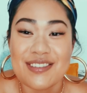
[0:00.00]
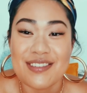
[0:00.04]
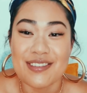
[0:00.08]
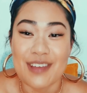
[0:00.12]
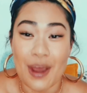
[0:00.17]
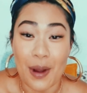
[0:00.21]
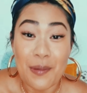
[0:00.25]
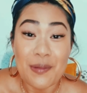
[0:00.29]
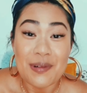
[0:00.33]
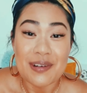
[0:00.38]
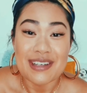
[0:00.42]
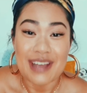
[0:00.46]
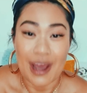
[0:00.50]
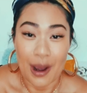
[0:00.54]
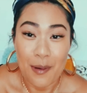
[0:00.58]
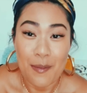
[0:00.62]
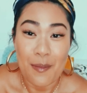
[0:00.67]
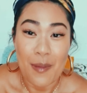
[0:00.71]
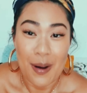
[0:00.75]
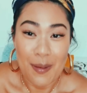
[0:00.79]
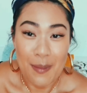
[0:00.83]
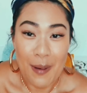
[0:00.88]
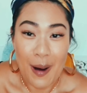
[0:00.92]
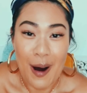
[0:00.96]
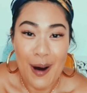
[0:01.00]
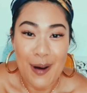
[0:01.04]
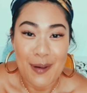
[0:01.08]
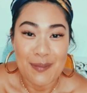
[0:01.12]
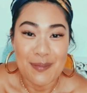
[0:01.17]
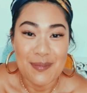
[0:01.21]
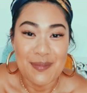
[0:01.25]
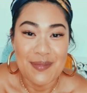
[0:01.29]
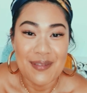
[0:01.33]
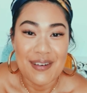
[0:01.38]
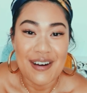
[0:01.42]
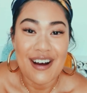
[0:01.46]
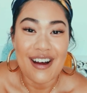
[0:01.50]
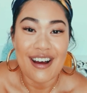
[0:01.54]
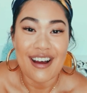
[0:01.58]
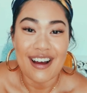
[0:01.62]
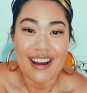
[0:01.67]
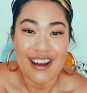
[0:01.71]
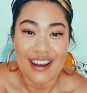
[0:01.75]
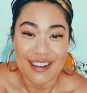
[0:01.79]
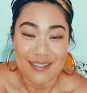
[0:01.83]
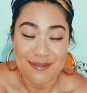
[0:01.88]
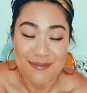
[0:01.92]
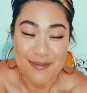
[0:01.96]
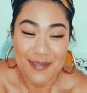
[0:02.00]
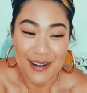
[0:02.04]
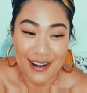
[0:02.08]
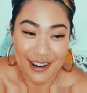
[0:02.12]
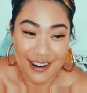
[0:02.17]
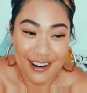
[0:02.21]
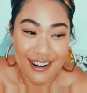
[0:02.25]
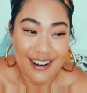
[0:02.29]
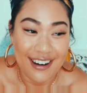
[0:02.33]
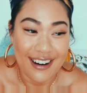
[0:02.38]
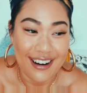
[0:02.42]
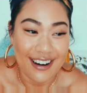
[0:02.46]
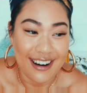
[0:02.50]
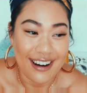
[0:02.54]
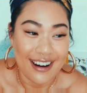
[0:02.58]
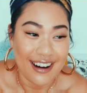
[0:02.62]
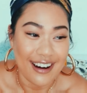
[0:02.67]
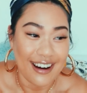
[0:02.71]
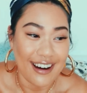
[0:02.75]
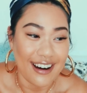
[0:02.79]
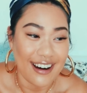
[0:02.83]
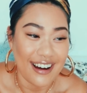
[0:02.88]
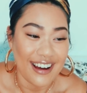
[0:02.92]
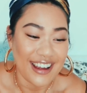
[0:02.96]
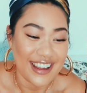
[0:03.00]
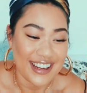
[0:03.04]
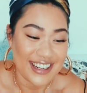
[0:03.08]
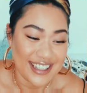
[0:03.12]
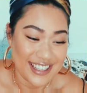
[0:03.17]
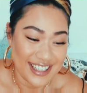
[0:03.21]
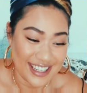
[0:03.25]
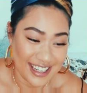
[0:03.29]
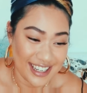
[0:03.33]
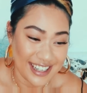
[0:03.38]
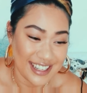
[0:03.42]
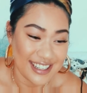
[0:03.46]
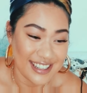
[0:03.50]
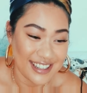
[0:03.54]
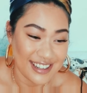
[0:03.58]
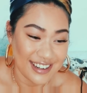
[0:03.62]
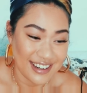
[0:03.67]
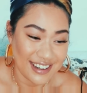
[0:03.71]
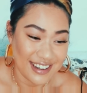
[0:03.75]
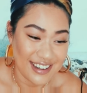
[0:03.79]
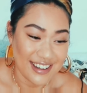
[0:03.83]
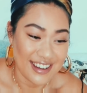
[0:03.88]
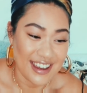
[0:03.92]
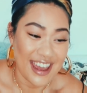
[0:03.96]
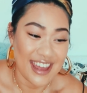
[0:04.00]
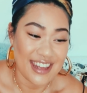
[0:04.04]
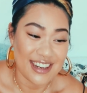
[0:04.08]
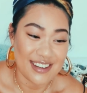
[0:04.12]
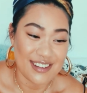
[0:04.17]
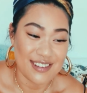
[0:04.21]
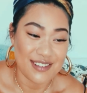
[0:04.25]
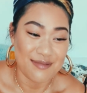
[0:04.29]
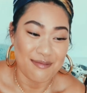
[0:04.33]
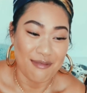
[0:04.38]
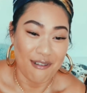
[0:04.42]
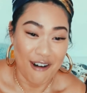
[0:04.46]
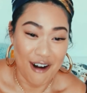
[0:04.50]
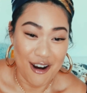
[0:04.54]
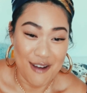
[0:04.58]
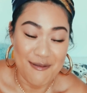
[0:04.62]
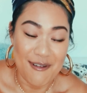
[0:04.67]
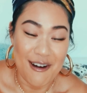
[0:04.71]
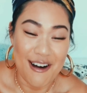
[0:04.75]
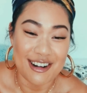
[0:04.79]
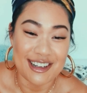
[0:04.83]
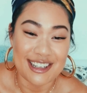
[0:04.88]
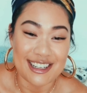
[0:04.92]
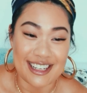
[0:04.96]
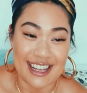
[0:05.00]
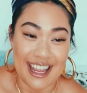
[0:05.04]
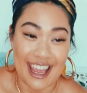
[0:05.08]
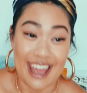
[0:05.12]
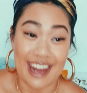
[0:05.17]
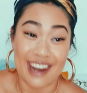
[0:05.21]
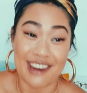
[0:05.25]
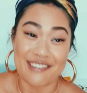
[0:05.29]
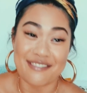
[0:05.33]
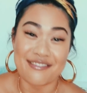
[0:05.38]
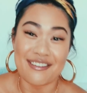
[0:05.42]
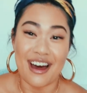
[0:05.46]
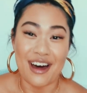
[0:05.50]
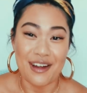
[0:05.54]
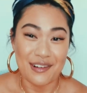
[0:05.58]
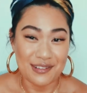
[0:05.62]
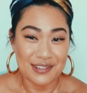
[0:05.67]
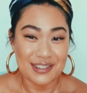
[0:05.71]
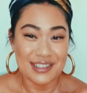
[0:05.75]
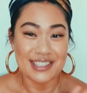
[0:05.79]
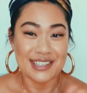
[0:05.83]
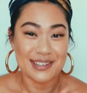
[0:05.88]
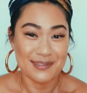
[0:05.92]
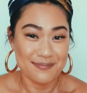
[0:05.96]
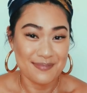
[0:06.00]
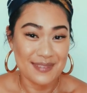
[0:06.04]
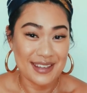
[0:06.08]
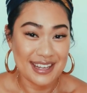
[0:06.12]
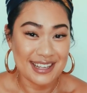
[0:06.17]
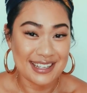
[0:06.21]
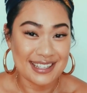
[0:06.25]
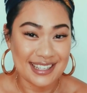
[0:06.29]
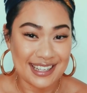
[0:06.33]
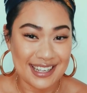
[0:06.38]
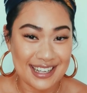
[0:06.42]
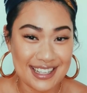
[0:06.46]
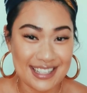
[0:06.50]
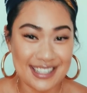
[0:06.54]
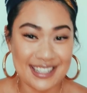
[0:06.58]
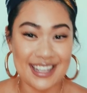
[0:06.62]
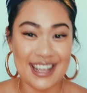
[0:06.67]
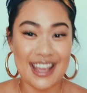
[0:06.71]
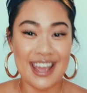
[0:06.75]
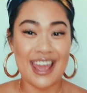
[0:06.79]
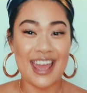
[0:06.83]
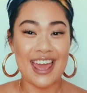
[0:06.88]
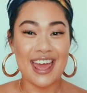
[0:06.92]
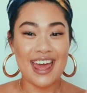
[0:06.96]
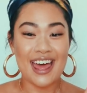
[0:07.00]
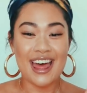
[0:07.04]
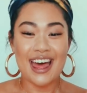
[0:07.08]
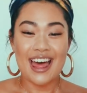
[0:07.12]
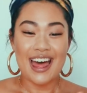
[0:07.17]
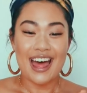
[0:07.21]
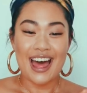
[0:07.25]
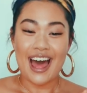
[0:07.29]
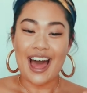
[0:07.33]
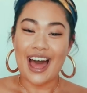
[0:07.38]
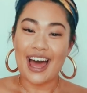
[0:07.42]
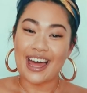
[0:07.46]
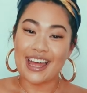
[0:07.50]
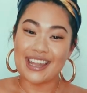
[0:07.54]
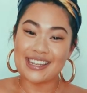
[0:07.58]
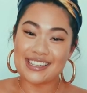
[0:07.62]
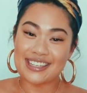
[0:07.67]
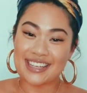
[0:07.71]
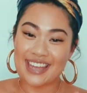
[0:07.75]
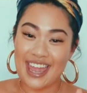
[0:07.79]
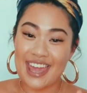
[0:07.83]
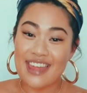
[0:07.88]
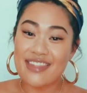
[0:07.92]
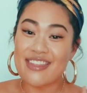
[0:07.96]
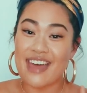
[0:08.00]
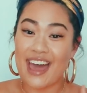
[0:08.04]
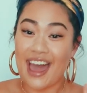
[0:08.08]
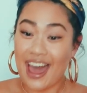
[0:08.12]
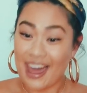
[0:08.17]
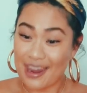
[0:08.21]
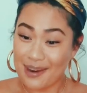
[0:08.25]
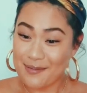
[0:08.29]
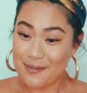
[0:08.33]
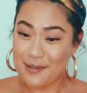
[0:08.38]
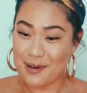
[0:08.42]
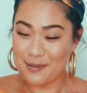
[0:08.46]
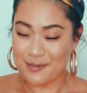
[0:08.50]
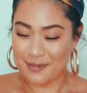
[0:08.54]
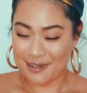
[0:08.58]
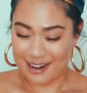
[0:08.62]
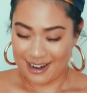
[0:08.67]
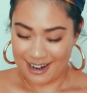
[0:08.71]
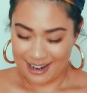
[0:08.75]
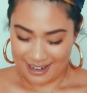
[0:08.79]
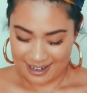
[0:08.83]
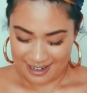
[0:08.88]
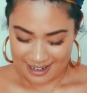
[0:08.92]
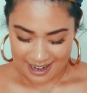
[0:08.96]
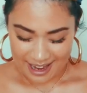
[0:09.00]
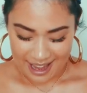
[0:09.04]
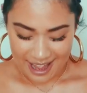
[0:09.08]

Don't tell my mom. I fart. I did go ahead to Primark today and I found some pieces. And again, they're animal print.